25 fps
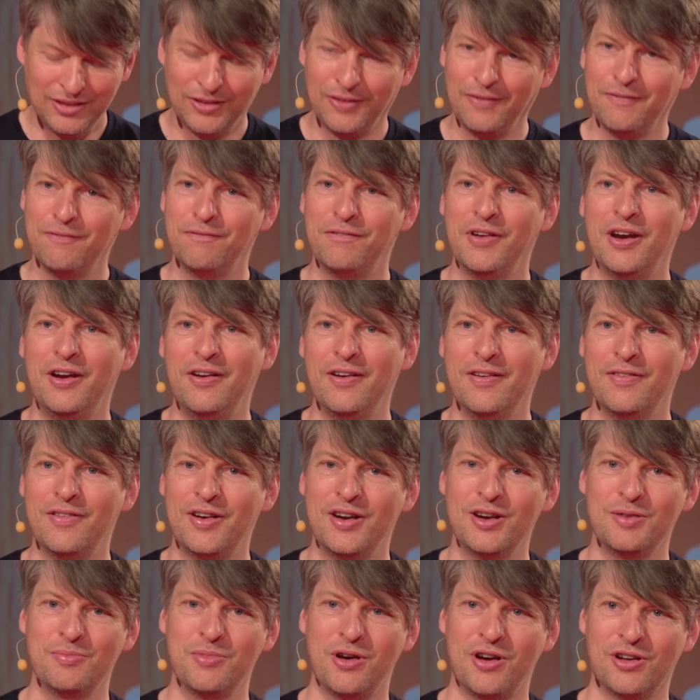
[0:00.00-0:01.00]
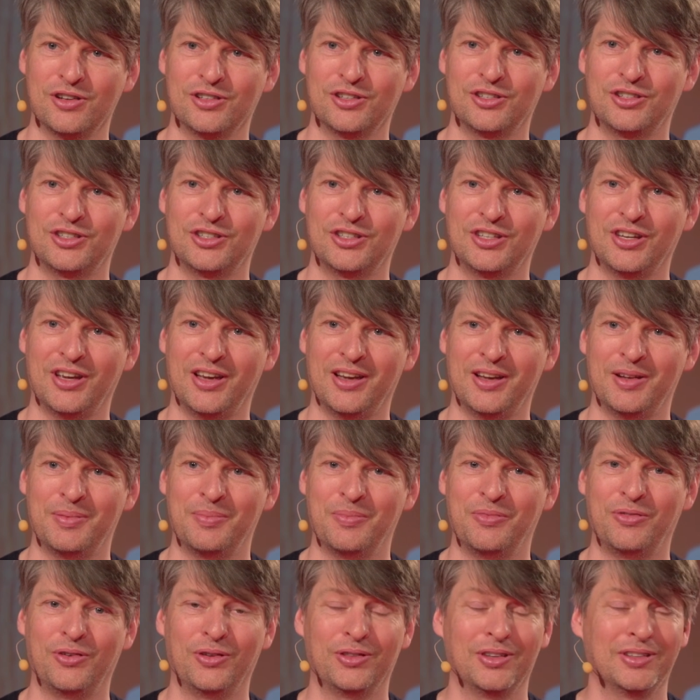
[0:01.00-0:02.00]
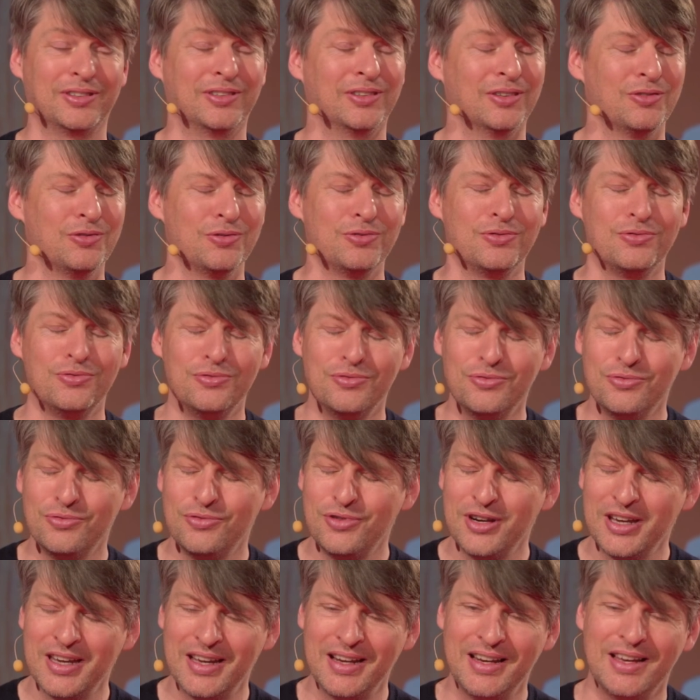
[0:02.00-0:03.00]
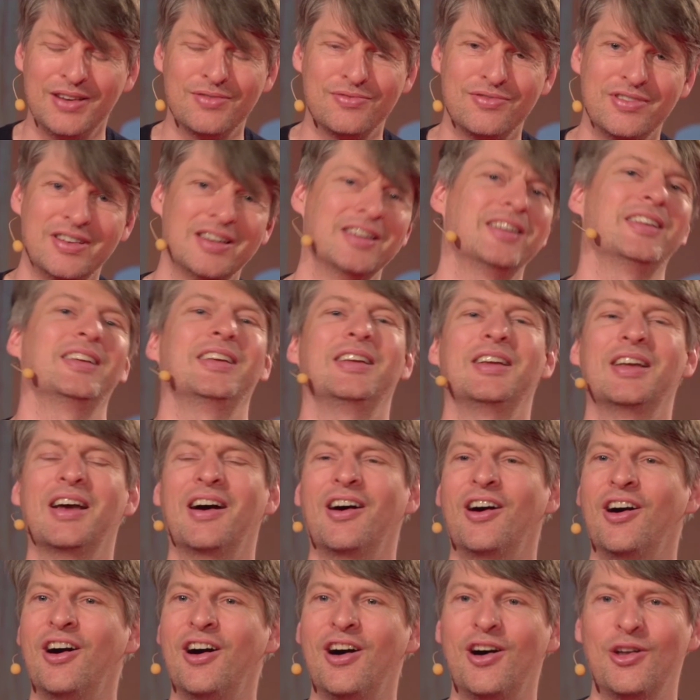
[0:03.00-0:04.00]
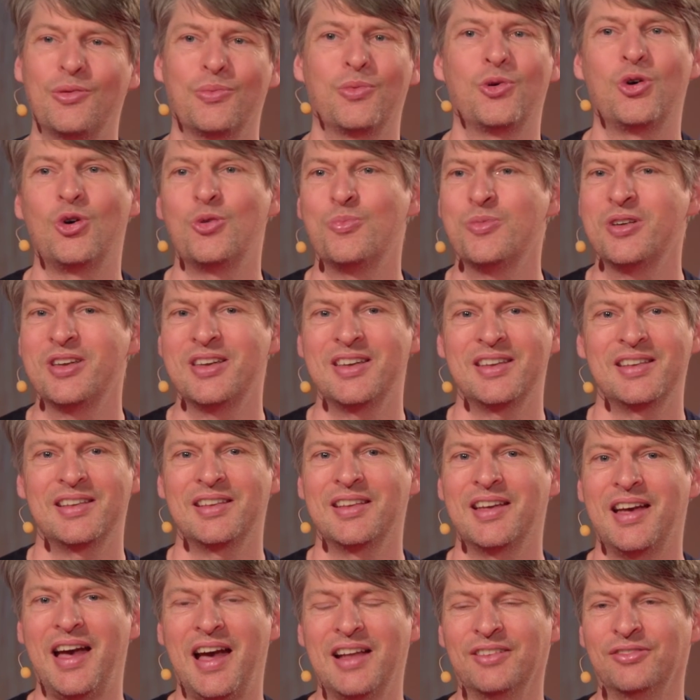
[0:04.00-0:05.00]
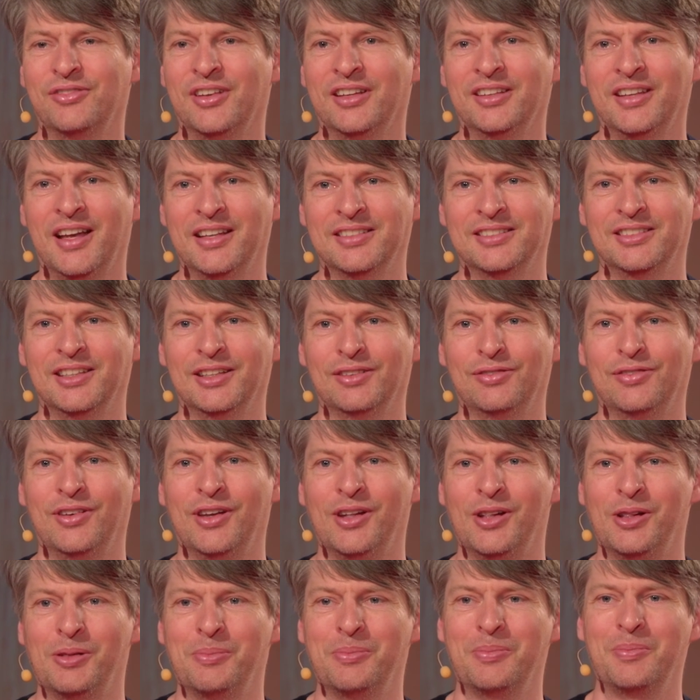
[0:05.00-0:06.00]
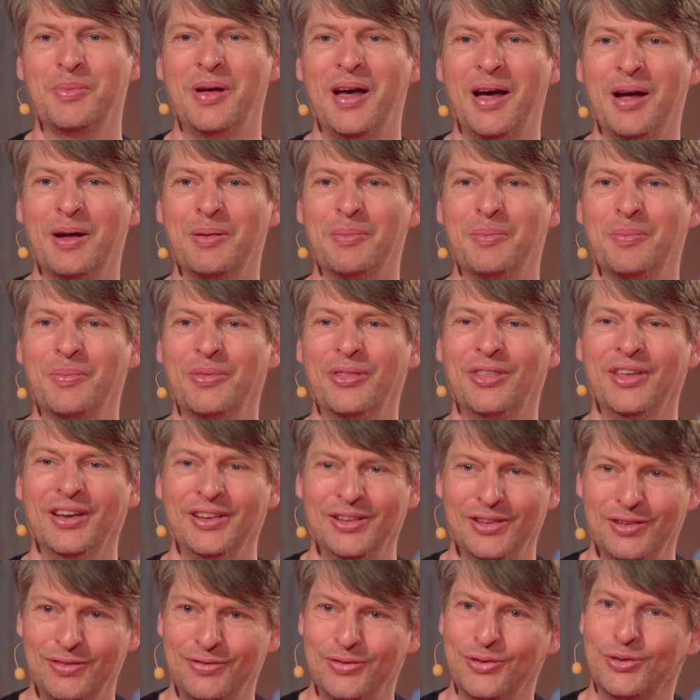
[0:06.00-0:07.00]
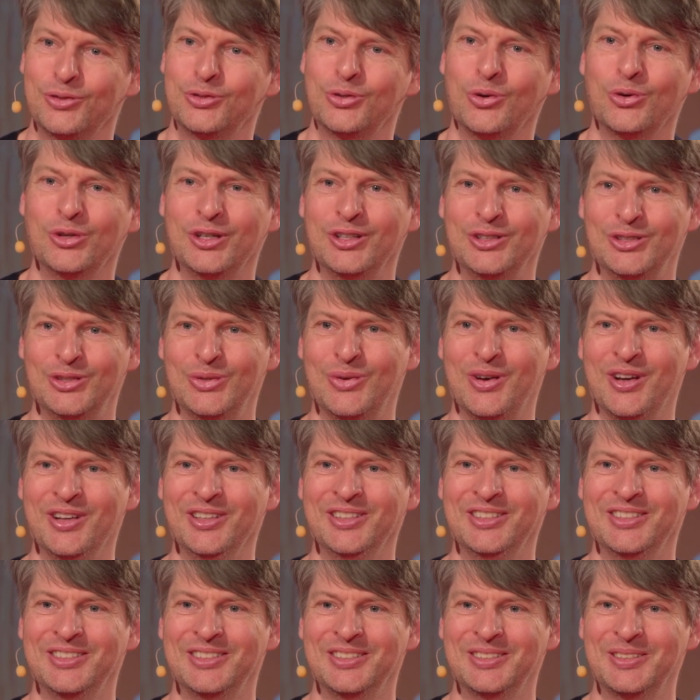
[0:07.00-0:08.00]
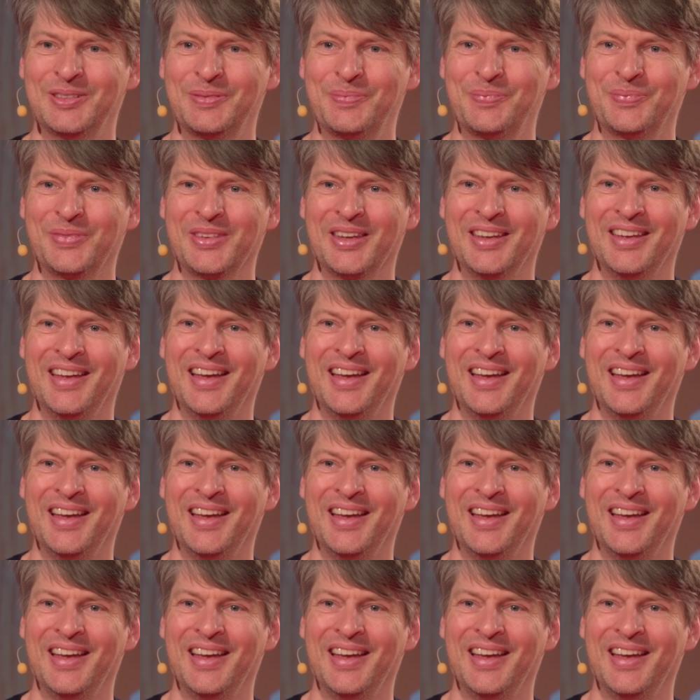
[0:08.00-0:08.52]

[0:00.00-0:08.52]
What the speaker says: Thank you very, very much for this really, really heartwarming and fantastic film. Thank you for talking to us.